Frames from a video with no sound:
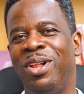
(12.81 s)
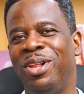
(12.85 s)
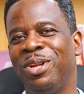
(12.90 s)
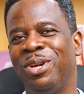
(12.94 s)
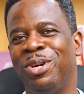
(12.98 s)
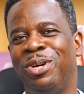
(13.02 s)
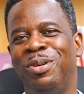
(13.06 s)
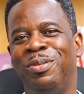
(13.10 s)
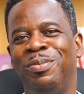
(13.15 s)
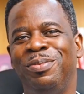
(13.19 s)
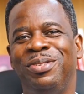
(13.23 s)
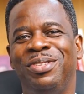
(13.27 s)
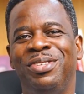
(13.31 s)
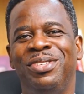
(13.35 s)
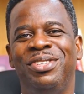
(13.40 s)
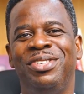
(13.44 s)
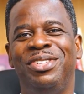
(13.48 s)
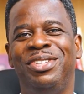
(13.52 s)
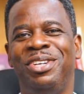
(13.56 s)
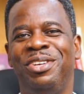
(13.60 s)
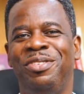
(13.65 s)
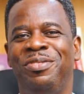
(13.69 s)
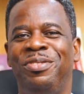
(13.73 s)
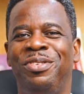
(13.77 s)
Welcome to the
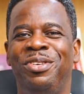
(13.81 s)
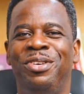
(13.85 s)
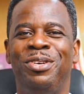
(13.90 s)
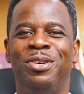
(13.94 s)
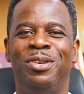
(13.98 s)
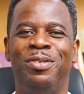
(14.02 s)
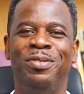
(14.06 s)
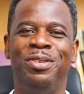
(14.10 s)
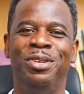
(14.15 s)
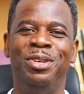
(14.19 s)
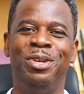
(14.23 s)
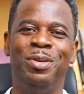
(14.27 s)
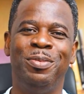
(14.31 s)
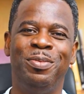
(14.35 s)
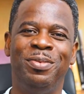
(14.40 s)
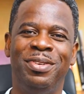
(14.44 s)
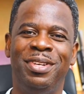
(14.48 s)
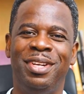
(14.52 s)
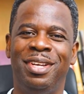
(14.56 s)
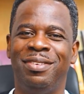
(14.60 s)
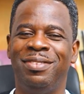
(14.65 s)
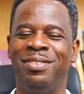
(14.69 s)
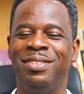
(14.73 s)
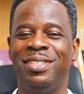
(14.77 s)
review of the
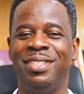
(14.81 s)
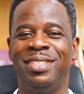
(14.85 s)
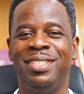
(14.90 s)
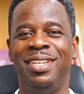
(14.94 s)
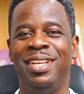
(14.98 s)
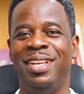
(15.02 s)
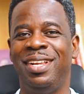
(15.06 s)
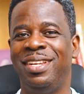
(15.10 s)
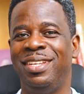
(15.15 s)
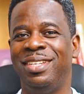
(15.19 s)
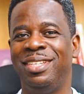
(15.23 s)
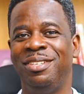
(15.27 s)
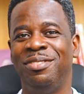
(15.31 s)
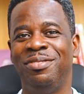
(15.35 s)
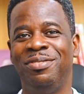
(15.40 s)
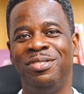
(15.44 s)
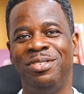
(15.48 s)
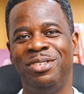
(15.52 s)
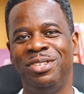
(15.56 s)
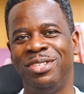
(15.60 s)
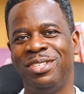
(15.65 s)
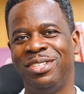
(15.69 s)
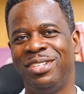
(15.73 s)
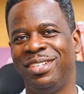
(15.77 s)
Open Heavens Daily
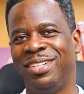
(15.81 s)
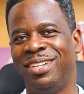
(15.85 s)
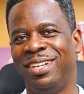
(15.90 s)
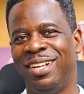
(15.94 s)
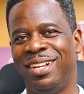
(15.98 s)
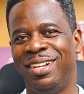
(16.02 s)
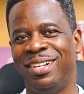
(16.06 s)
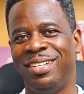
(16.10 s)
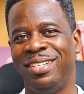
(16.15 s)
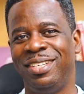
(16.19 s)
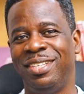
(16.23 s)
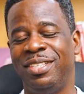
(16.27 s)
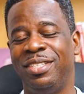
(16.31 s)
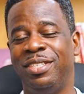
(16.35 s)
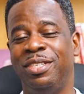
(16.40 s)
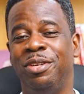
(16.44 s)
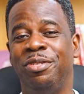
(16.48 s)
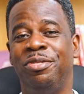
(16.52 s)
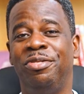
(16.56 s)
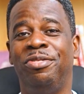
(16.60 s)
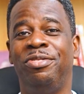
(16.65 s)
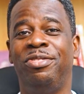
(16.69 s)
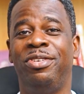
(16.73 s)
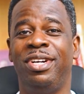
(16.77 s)
Devotional. It's the
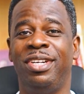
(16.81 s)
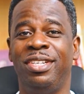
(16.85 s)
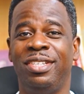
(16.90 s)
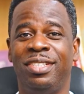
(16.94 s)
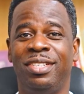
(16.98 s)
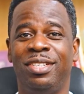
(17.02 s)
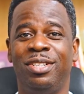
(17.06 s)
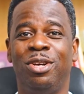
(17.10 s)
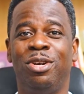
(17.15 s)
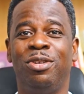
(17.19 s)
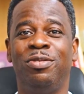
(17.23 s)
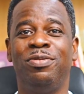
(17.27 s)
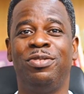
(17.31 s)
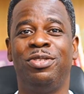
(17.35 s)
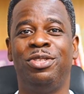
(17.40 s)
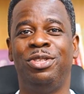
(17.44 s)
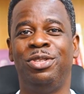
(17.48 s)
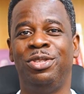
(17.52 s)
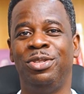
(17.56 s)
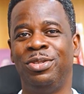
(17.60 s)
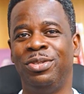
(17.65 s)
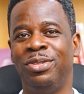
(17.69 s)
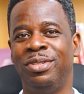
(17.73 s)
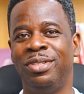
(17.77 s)
1st of
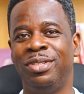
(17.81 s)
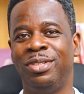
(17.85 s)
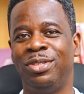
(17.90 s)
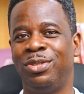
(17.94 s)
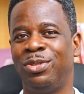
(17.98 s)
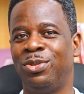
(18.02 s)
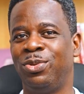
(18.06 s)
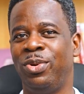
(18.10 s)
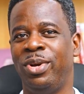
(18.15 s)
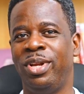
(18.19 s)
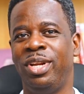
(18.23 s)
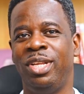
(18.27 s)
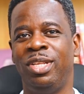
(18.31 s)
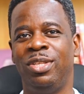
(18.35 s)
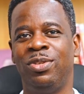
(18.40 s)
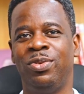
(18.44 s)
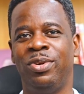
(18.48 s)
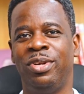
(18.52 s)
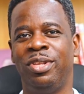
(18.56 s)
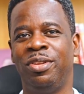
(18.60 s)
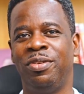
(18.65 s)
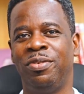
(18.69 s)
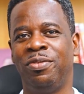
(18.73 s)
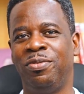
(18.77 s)
June
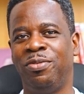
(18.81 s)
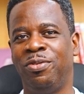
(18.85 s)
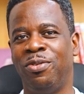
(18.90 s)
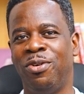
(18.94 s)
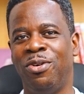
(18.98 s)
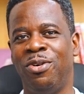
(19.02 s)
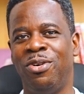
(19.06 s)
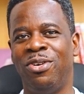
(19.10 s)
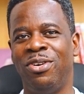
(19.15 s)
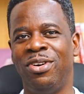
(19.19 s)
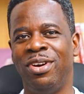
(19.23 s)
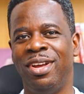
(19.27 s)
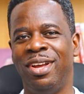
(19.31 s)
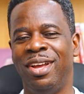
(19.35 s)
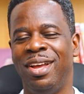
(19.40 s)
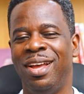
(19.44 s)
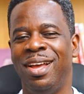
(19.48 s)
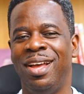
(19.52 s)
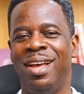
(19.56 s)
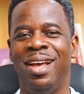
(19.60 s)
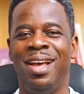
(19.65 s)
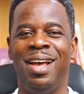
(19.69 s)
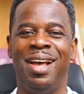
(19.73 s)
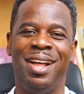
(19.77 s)
2024.
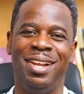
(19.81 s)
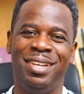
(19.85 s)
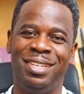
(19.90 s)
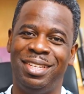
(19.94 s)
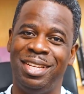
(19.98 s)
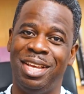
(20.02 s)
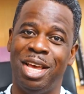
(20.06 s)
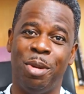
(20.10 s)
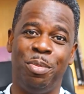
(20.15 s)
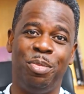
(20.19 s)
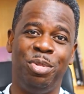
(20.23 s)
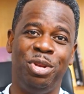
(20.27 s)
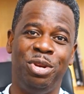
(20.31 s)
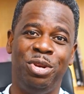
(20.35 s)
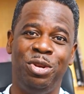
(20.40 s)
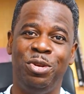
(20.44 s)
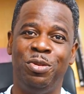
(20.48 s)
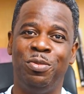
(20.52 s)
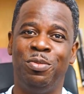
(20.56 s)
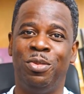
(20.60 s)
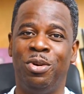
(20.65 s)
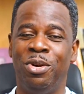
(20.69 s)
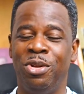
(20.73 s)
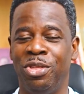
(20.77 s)
I'd say Happy
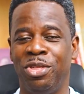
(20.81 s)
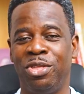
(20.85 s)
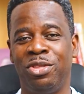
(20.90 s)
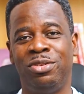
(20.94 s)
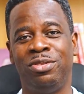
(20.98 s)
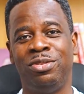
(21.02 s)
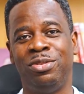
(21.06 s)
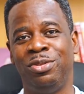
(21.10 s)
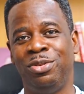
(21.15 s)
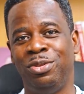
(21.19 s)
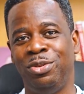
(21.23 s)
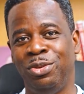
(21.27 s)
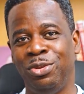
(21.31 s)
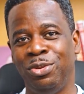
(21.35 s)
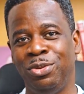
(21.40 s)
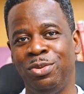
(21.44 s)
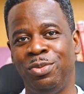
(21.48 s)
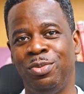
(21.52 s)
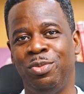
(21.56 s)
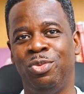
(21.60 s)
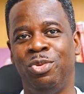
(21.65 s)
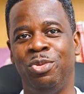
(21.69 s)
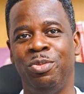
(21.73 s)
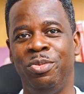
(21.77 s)
New Month to you.
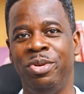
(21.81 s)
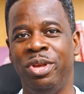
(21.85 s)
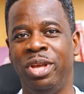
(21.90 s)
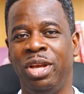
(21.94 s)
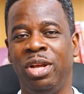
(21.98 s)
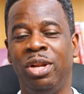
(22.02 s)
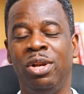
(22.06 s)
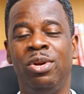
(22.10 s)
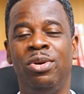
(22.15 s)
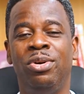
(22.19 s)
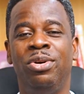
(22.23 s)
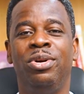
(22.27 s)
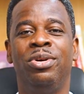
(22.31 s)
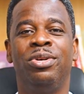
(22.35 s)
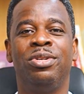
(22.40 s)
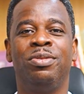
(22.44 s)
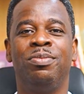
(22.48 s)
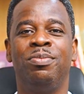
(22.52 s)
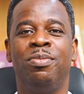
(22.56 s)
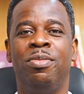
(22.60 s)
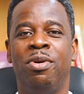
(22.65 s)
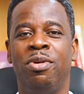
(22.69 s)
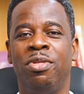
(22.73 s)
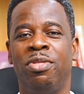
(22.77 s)
It will be a
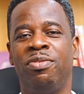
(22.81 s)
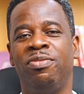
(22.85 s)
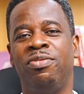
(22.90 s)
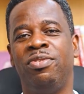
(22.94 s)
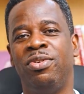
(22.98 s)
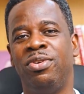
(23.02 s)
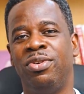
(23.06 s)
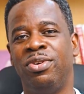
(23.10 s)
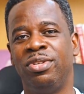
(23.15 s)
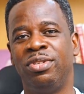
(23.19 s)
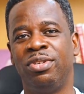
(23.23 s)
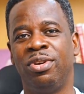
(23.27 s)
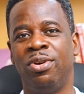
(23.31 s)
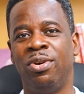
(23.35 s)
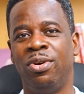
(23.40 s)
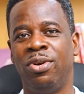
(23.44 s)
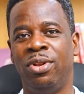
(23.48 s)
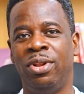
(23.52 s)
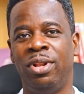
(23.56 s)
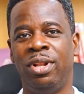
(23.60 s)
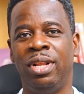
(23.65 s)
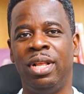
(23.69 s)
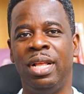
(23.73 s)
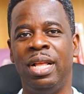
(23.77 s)
glorious month for us
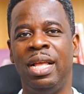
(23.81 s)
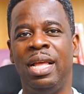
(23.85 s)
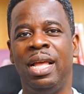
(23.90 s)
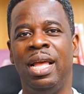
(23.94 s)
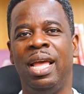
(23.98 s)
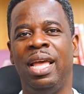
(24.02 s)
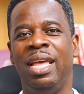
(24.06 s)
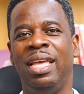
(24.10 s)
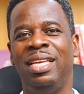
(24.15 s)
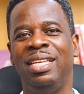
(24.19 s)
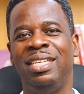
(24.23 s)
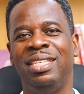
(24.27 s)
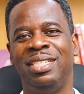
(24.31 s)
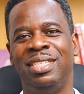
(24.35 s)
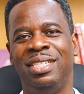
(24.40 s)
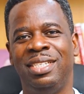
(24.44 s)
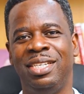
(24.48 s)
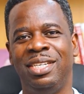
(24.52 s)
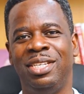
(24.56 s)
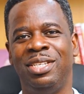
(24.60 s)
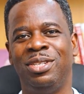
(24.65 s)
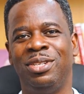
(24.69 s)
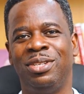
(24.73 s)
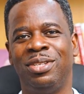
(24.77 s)
all in
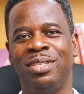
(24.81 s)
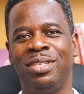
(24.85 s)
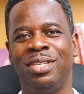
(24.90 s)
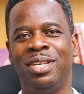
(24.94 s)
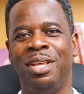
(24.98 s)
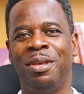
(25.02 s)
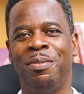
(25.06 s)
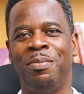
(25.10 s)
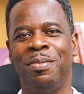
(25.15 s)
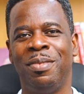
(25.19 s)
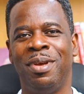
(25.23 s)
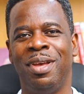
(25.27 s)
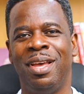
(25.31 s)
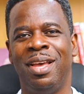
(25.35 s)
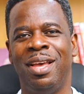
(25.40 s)
Jesus' name.